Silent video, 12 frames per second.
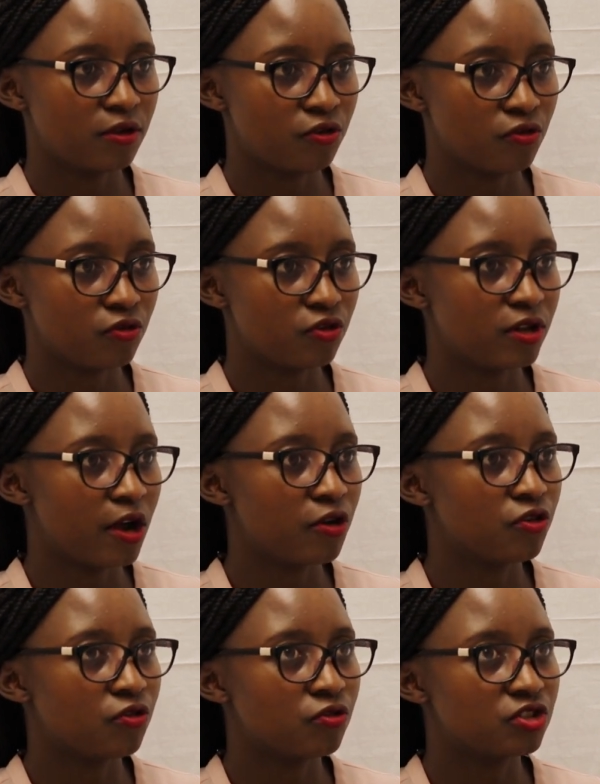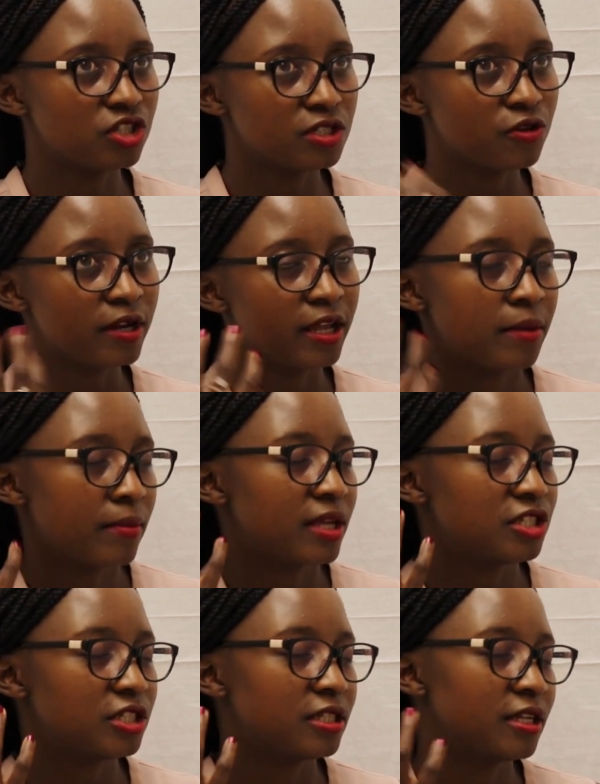You know, now you're just gonna
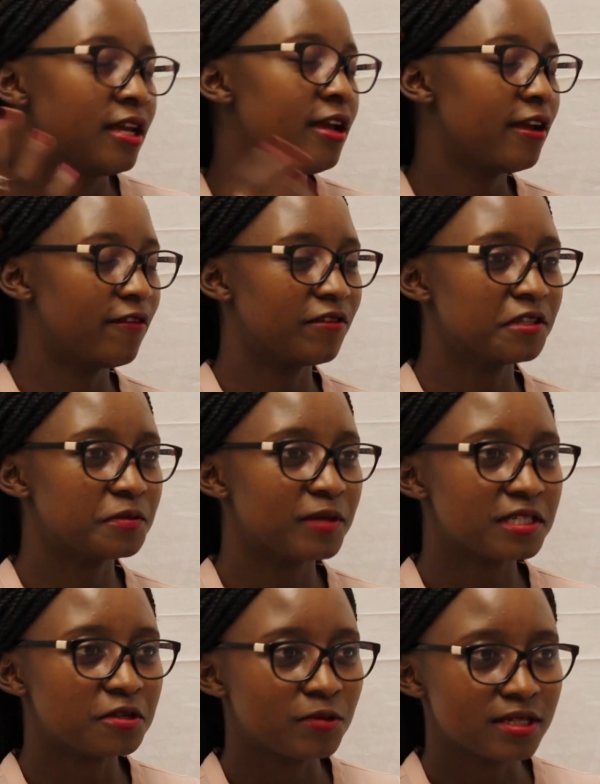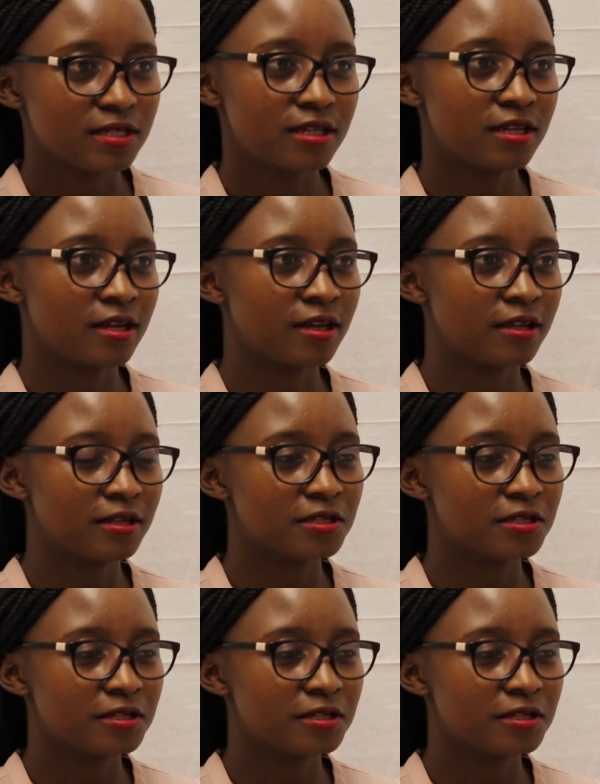imagine if this person was here,